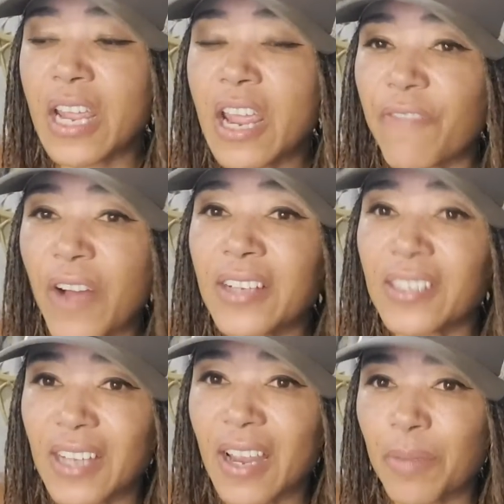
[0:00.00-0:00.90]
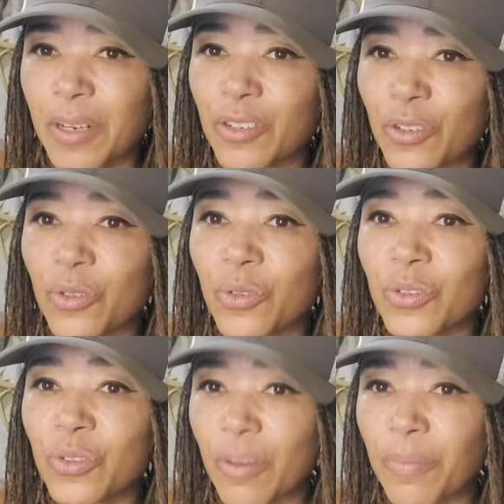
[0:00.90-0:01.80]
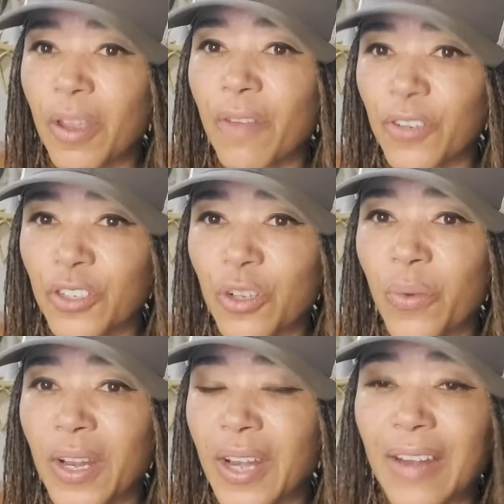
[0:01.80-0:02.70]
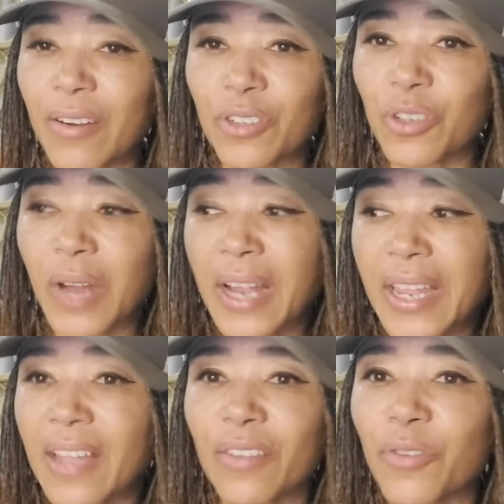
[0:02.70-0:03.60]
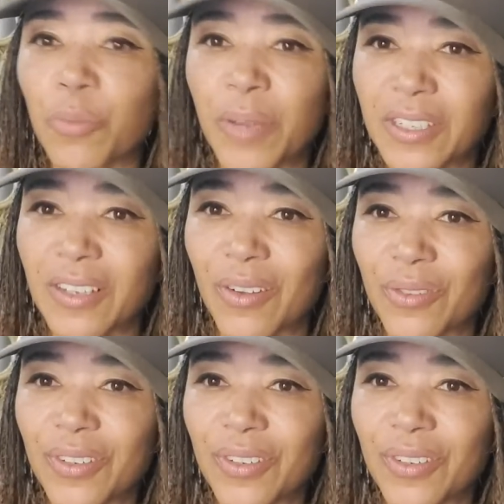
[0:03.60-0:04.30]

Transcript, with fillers: If I say I'm gonna do something for someone and I don't do it, I can't live with myself.